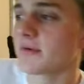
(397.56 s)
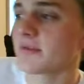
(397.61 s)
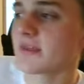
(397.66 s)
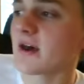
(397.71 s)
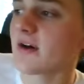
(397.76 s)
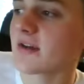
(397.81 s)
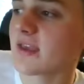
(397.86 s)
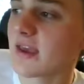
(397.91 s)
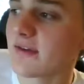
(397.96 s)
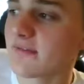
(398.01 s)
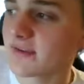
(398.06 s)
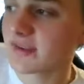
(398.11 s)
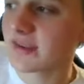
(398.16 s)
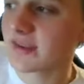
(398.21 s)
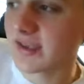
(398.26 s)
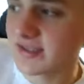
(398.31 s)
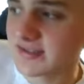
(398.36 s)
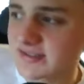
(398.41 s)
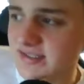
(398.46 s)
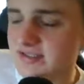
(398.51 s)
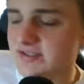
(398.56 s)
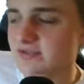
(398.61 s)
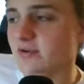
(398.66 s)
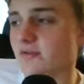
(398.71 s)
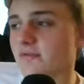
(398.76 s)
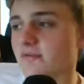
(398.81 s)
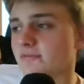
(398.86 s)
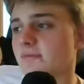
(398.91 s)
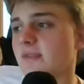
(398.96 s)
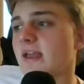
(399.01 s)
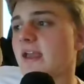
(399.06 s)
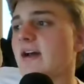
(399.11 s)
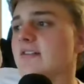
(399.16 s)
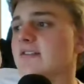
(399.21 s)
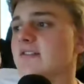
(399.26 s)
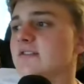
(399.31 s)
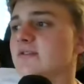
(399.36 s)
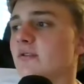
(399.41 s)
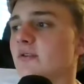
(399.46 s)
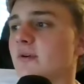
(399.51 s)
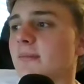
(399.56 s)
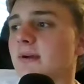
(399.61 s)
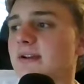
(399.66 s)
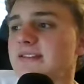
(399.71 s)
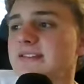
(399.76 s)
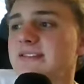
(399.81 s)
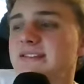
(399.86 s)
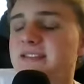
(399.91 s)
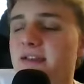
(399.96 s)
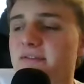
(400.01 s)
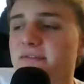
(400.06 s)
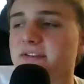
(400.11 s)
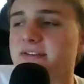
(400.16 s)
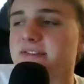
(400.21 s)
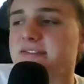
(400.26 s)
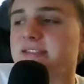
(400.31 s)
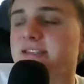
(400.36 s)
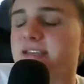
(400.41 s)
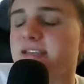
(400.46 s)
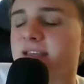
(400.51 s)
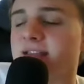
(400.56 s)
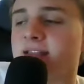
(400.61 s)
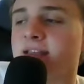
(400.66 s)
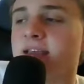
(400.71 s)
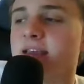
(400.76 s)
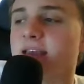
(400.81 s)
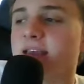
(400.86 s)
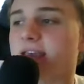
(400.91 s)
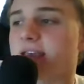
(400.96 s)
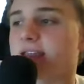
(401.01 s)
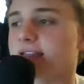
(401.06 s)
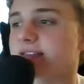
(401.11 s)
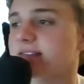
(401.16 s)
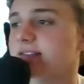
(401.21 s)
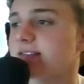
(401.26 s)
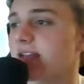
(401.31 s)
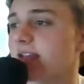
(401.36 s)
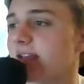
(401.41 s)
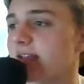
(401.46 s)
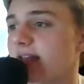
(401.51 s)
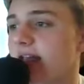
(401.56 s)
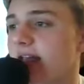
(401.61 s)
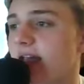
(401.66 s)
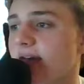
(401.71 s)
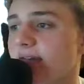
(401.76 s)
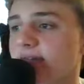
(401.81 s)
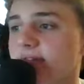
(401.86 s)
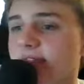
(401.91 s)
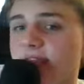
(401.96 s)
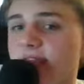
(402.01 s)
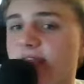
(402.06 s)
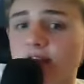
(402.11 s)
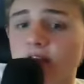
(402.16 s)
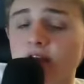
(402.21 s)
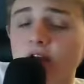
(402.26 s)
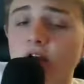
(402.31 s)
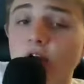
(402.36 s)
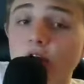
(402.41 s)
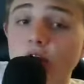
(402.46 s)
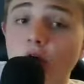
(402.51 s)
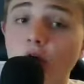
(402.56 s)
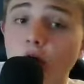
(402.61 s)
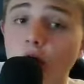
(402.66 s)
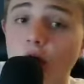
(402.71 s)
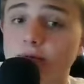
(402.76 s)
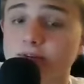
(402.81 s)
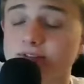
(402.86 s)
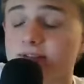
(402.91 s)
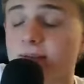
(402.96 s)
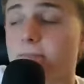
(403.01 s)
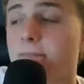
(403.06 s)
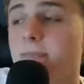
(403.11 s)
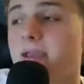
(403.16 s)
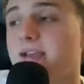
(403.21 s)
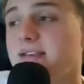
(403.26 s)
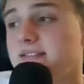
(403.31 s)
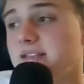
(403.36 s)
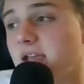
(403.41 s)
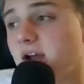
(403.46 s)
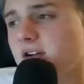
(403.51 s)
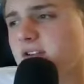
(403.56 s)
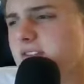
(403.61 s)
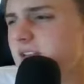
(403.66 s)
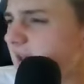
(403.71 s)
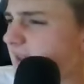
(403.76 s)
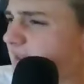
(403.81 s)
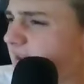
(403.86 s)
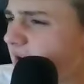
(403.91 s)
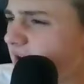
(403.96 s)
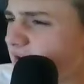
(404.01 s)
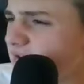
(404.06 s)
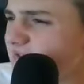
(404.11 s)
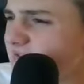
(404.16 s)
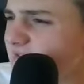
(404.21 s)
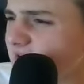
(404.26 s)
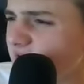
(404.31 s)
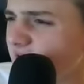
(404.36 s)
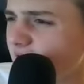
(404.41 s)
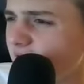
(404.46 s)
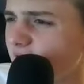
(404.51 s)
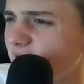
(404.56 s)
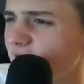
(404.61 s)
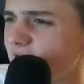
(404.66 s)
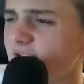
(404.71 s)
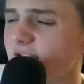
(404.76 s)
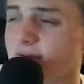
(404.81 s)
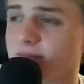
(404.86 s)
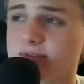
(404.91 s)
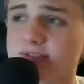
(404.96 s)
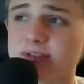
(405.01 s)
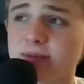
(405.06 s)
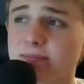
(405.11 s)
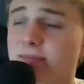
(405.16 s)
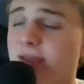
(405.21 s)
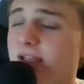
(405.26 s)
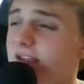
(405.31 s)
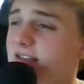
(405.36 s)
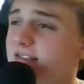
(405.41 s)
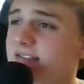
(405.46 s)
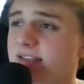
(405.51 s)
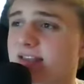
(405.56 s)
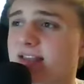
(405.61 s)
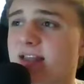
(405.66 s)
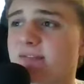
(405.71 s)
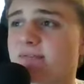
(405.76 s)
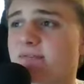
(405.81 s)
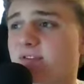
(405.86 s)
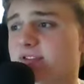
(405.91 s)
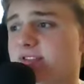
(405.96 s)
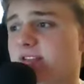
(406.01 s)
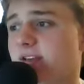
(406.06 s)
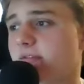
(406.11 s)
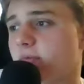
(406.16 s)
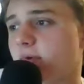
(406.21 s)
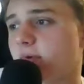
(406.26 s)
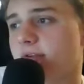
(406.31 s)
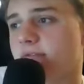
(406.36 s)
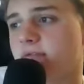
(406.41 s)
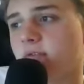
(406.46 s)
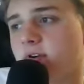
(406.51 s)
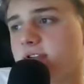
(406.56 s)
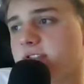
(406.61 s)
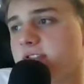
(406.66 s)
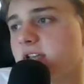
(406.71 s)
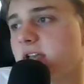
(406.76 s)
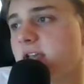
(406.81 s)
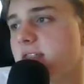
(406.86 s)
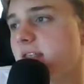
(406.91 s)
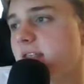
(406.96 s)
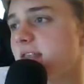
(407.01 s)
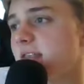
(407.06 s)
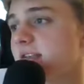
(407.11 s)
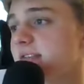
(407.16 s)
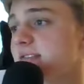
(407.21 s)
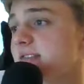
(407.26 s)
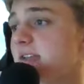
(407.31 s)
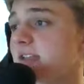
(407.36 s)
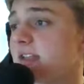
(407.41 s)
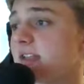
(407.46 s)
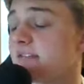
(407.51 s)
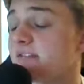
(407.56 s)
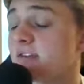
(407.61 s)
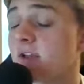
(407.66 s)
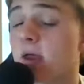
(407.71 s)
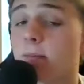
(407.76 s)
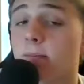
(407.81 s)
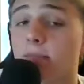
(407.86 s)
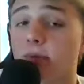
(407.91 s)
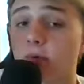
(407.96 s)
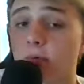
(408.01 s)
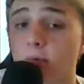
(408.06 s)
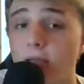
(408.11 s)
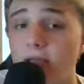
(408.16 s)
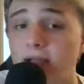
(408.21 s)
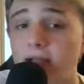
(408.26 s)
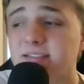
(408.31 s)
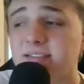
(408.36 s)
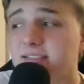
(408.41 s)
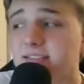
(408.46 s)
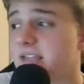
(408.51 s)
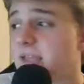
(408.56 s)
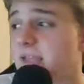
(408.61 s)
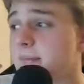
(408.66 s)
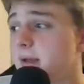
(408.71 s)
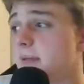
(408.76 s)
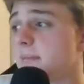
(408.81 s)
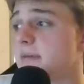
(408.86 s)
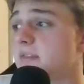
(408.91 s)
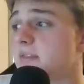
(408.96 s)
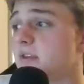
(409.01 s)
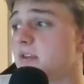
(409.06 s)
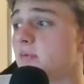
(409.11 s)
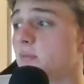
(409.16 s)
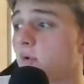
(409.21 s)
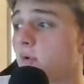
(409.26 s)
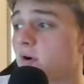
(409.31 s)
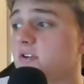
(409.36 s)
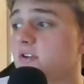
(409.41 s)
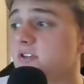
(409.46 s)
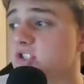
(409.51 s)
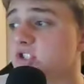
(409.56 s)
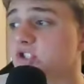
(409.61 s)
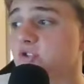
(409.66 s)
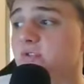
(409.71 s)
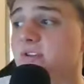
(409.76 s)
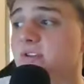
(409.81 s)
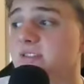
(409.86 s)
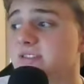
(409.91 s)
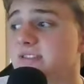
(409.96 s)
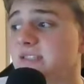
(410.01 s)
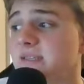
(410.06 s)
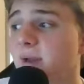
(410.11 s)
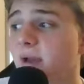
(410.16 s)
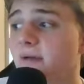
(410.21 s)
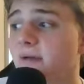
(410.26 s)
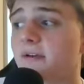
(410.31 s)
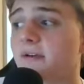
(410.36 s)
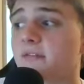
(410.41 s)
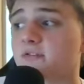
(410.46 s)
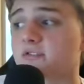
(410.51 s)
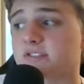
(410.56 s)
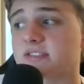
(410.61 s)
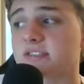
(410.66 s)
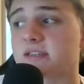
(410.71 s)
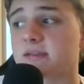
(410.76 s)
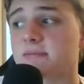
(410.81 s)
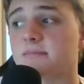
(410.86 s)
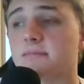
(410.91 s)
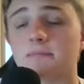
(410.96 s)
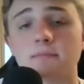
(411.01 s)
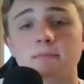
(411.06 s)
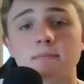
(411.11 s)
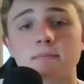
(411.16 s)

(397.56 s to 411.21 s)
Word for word: win without Kevin Keatts. They score they outscored by 17 in the second half there. Carr was amazing. Also, I think Austin Carr was amazing in that first half of Wake Forest. Nothing in the second half. But NC State might be the worst shooting team I've ever seen.